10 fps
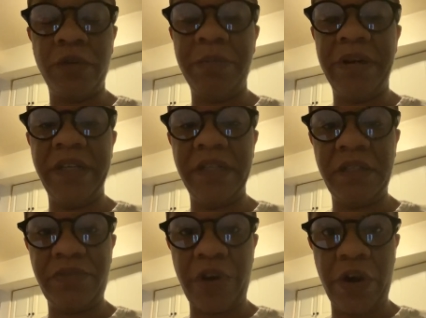abundance
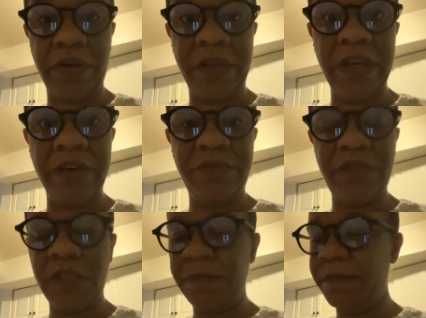for her
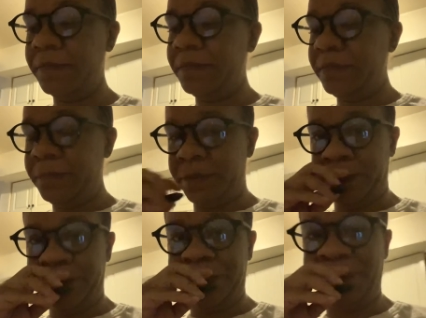gifts.
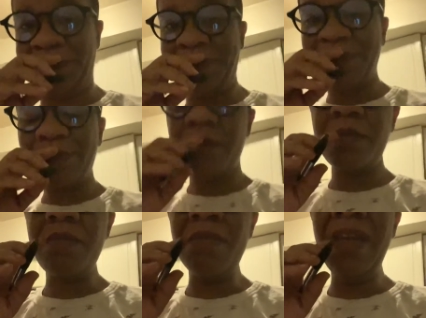
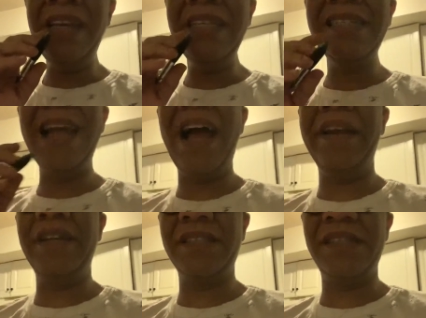It is not
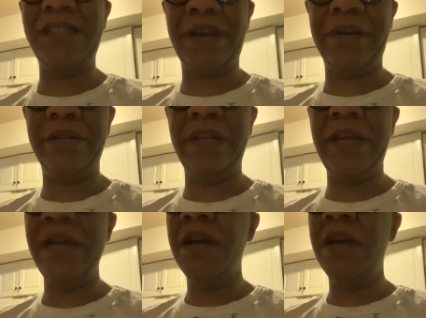necessarily